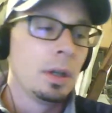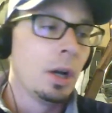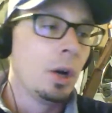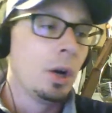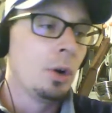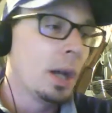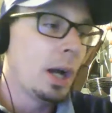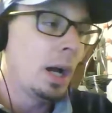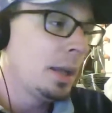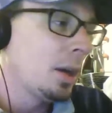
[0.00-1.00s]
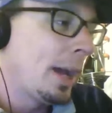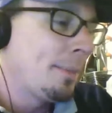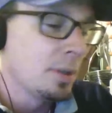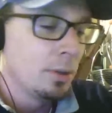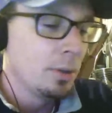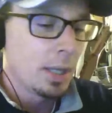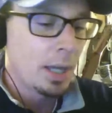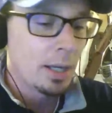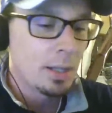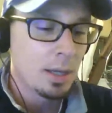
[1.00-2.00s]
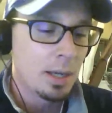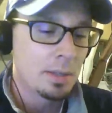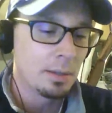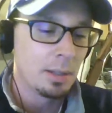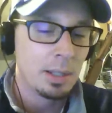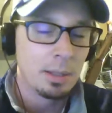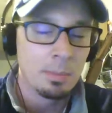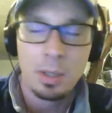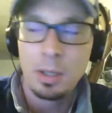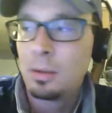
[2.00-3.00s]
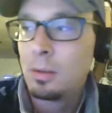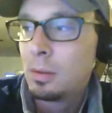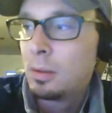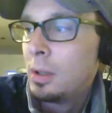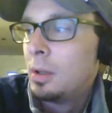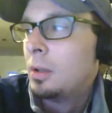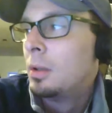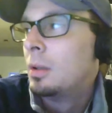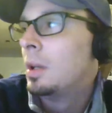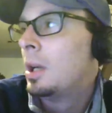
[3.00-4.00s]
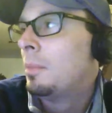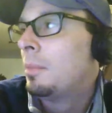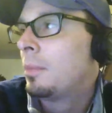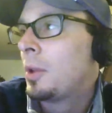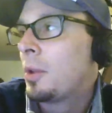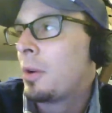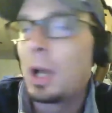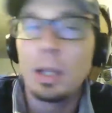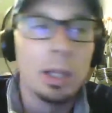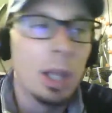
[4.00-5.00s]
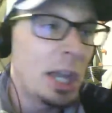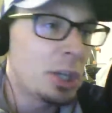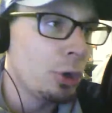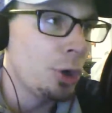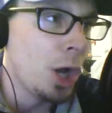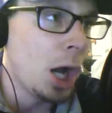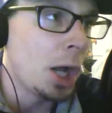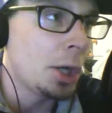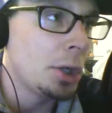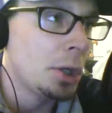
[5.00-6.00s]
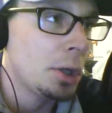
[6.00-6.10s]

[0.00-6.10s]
Oh, God. Oh, absolutely. God is constantly leading me, whether I like it or not.